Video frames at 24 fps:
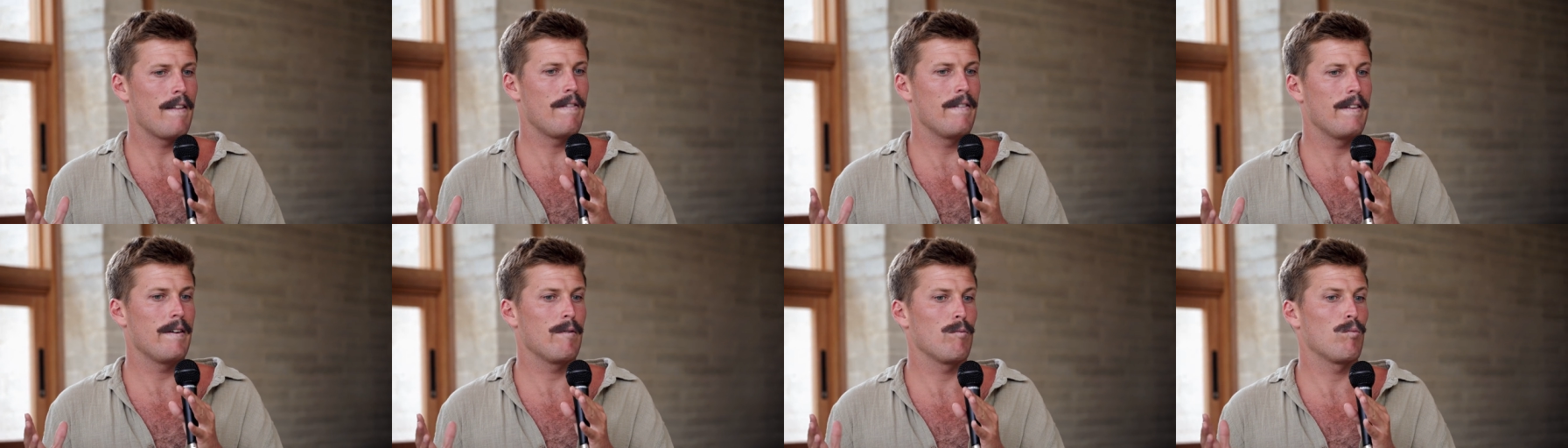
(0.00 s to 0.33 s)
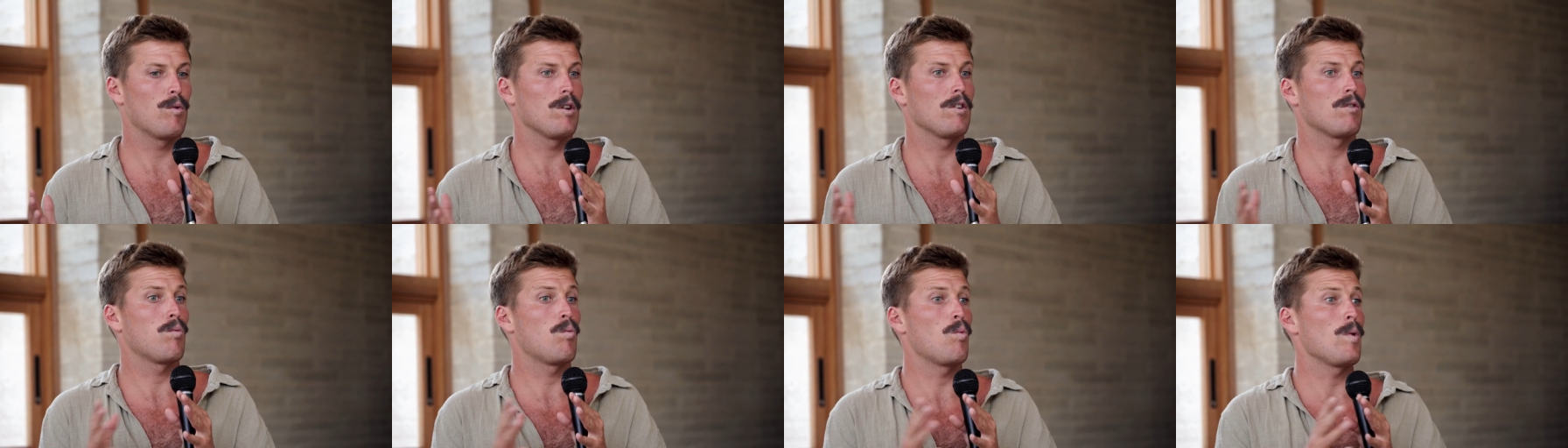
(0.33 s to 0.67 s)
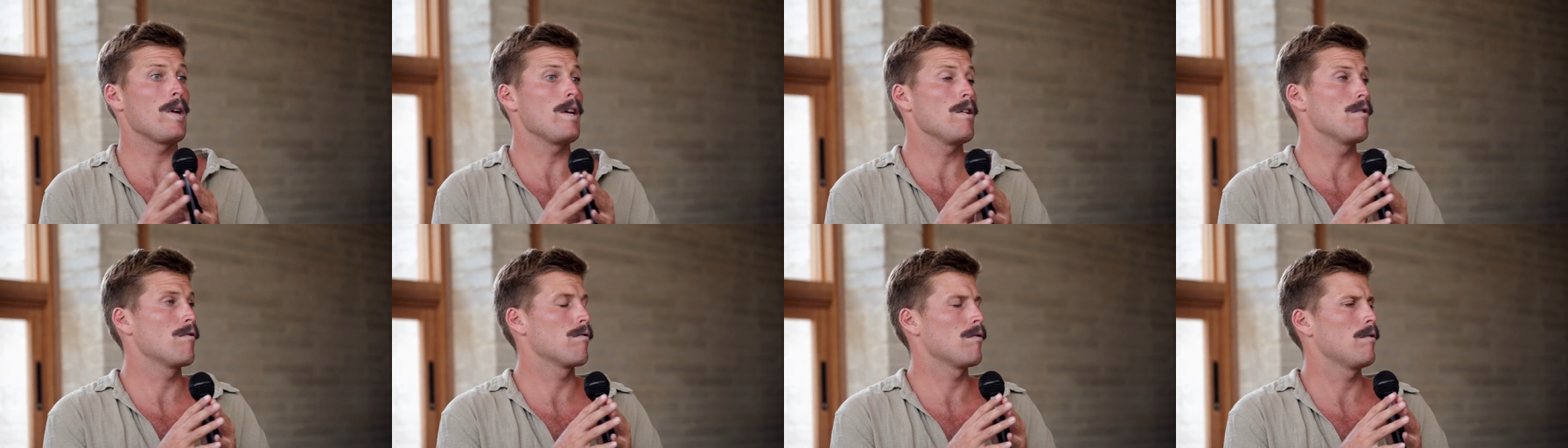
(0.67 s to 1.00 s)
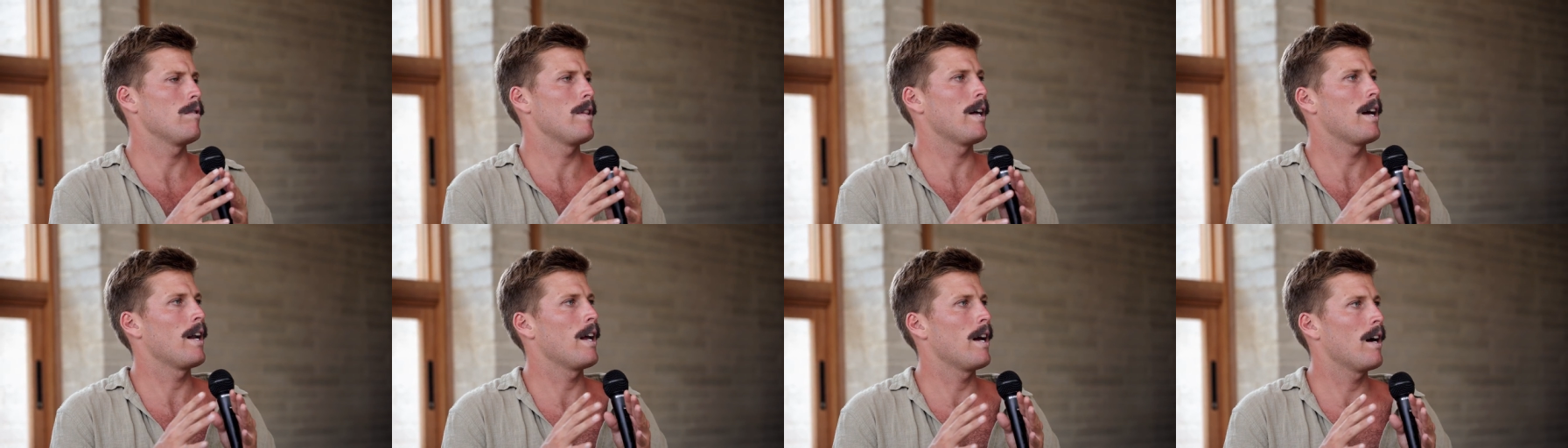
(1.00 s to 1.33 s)
and then once we
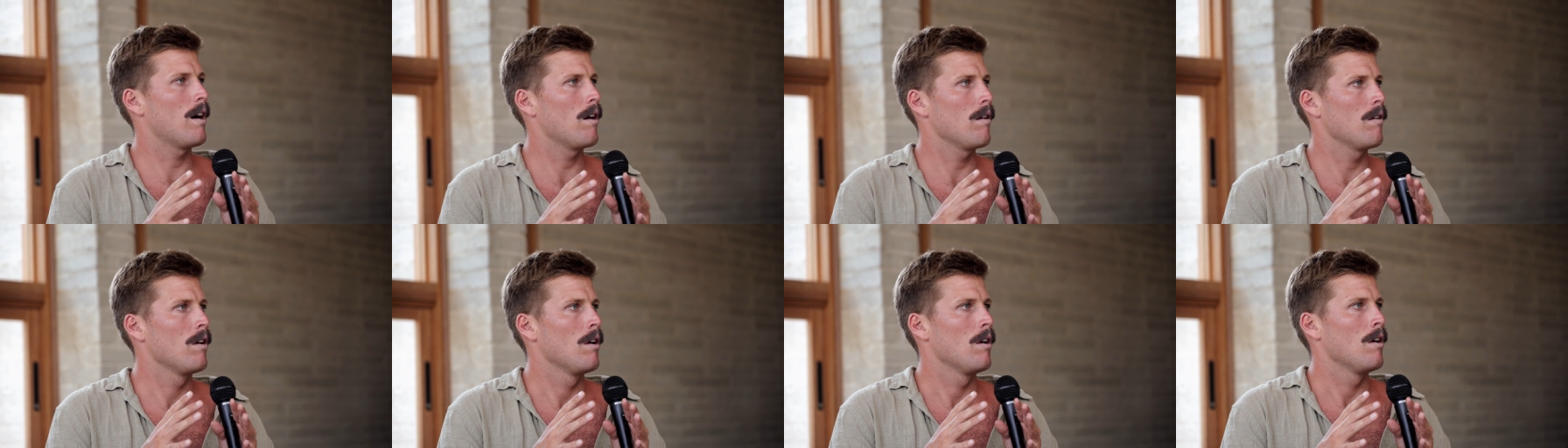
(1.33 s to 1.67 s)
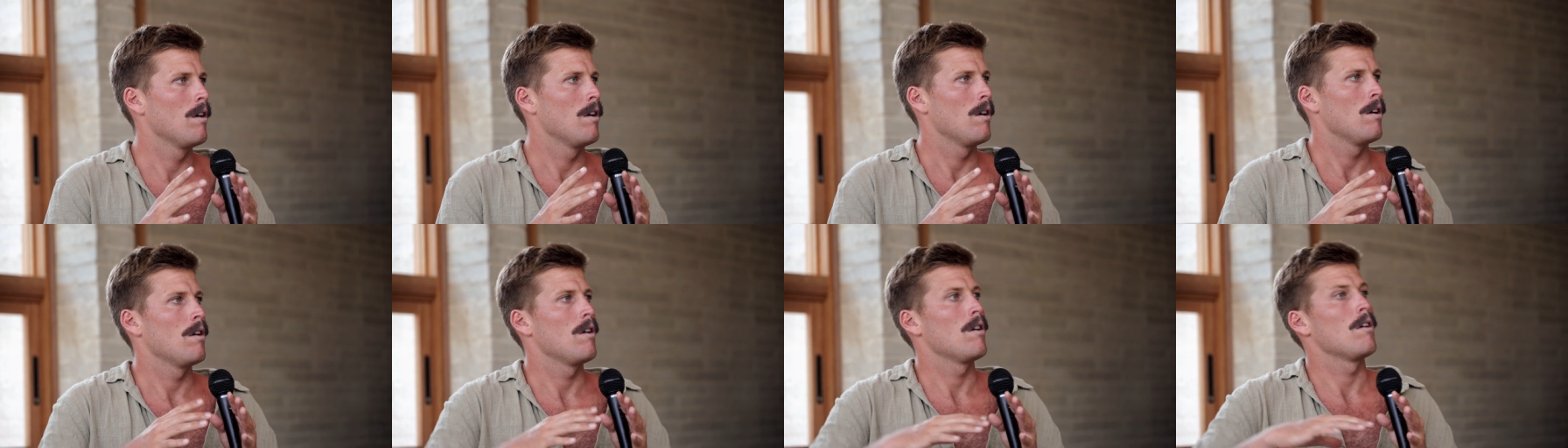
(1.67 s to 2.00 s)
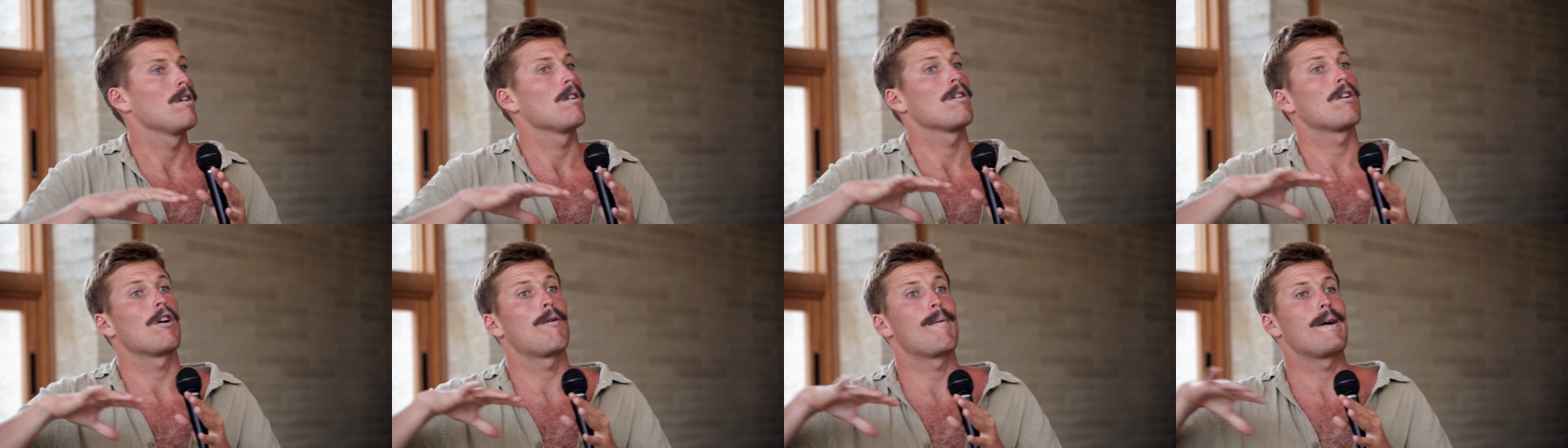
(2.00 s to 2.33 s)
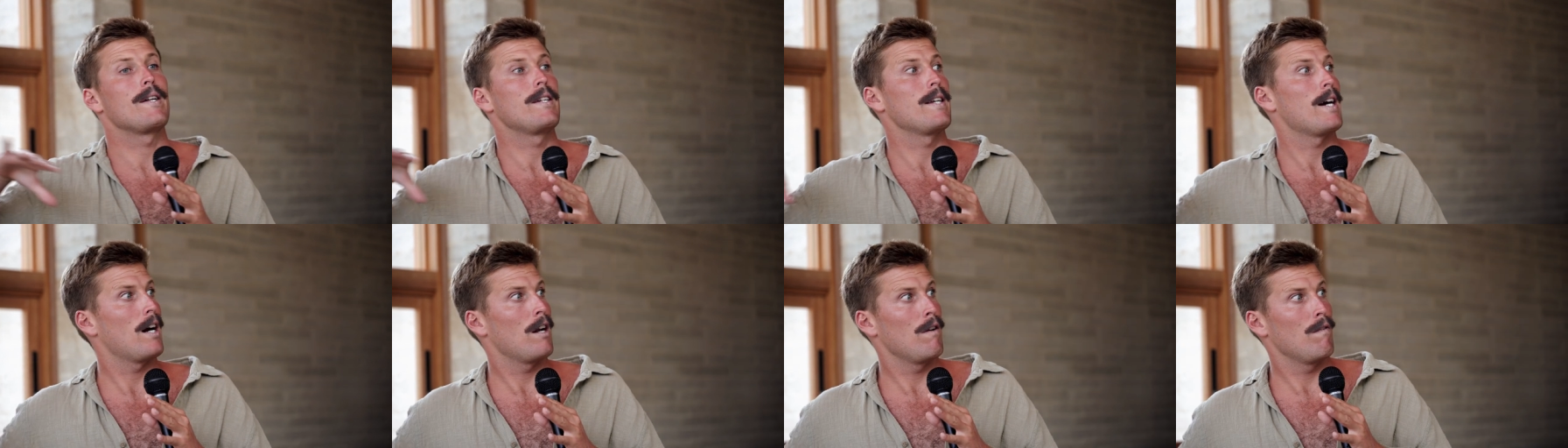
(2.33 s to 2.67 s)
grew that out, got
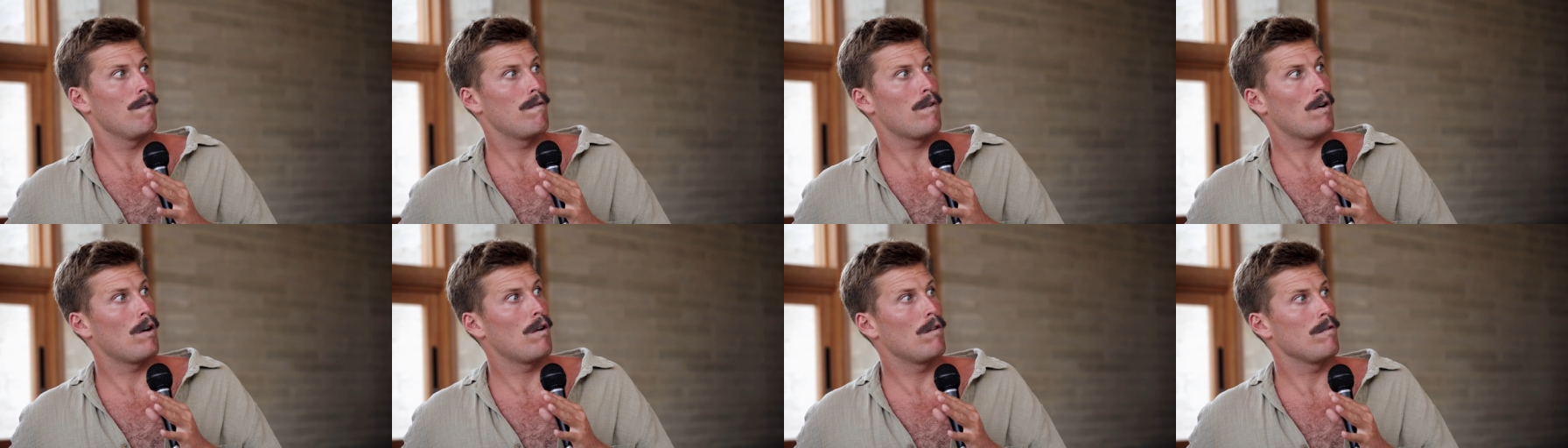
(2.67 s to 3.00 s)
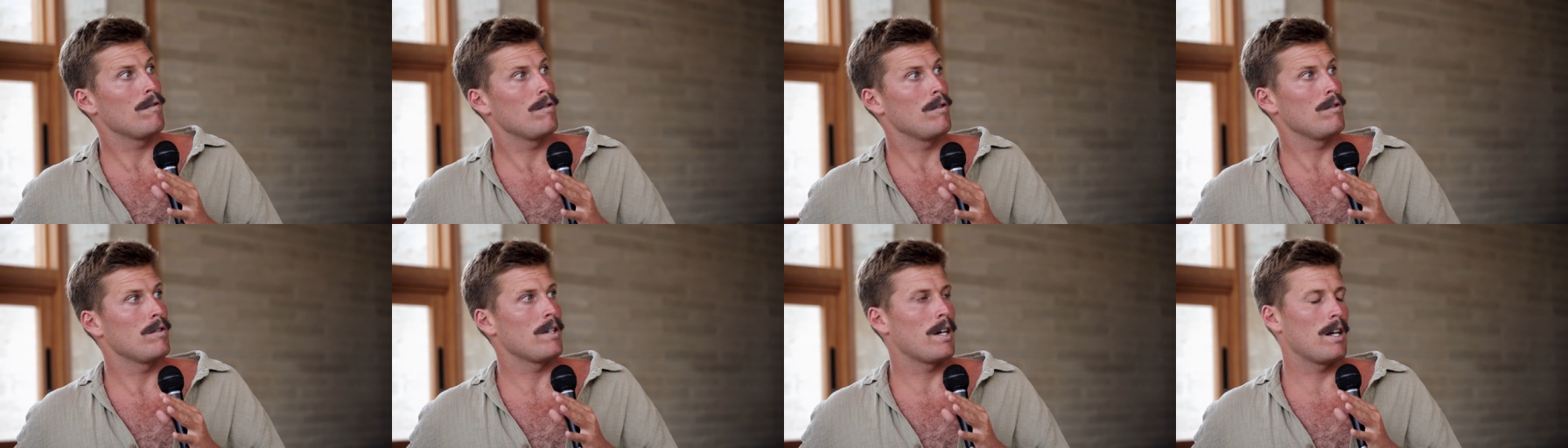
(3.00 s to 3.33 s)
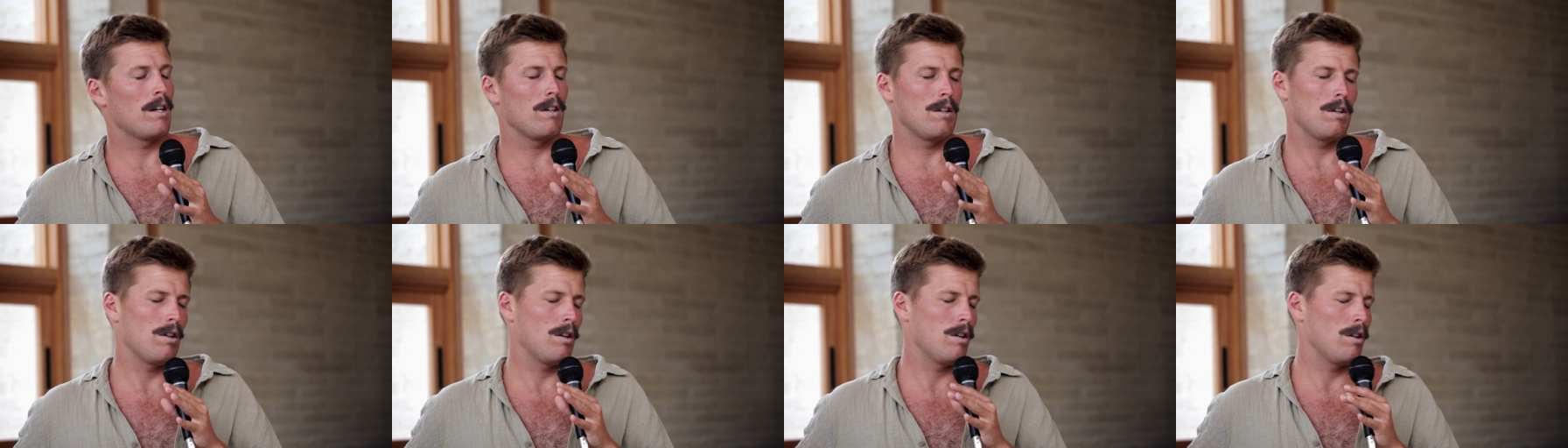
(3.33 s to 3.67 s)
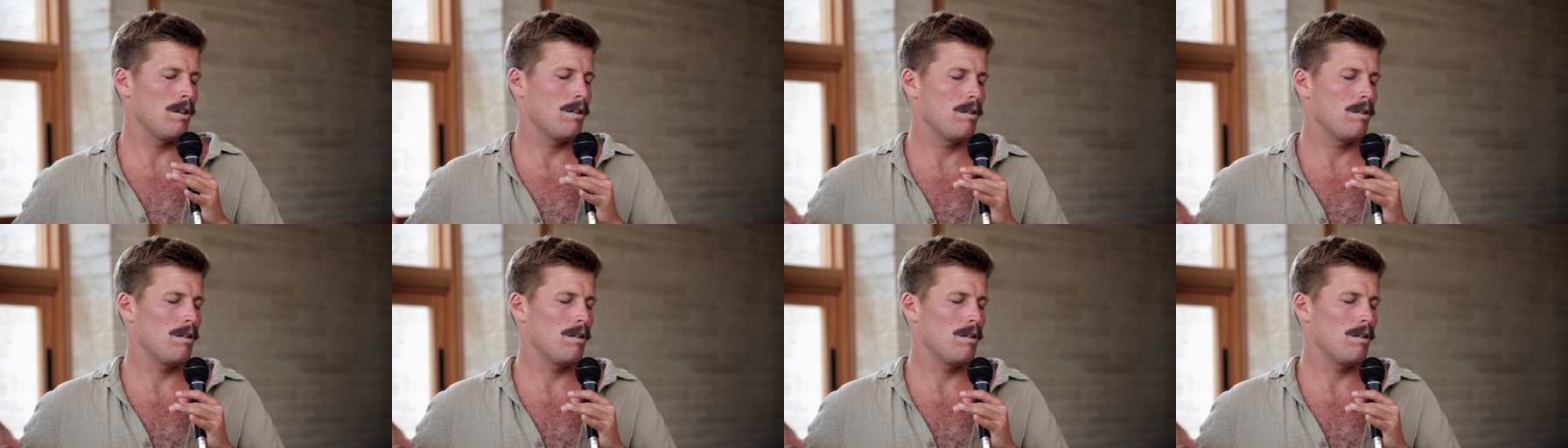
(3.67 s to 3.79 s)
my dad involved, who's had